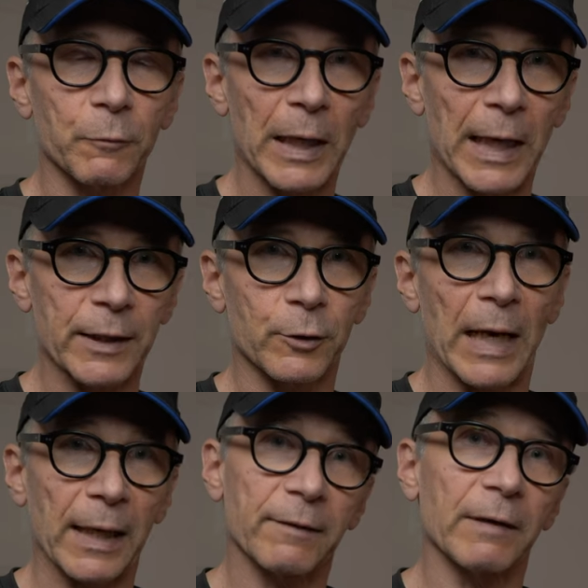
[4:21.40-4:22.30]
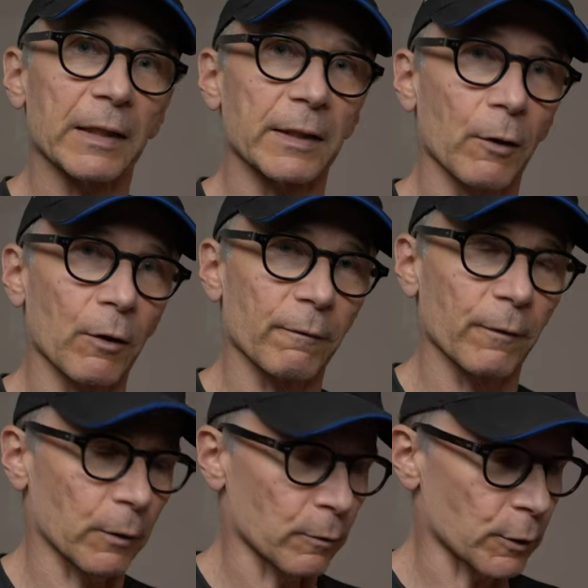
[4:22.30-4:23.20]
way to activate the
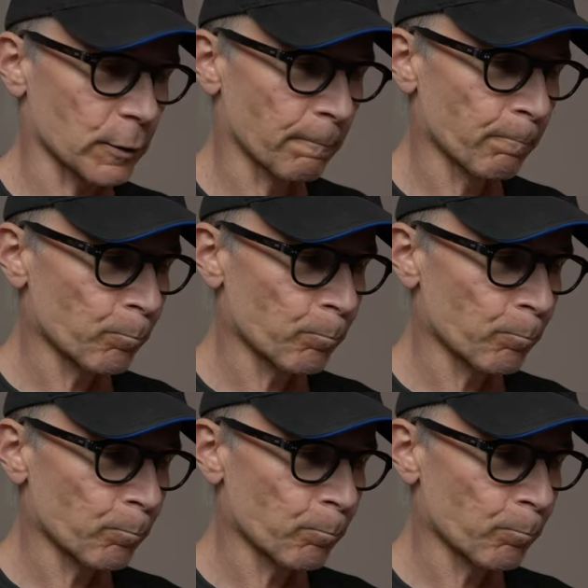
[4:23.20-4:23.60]
autofocus.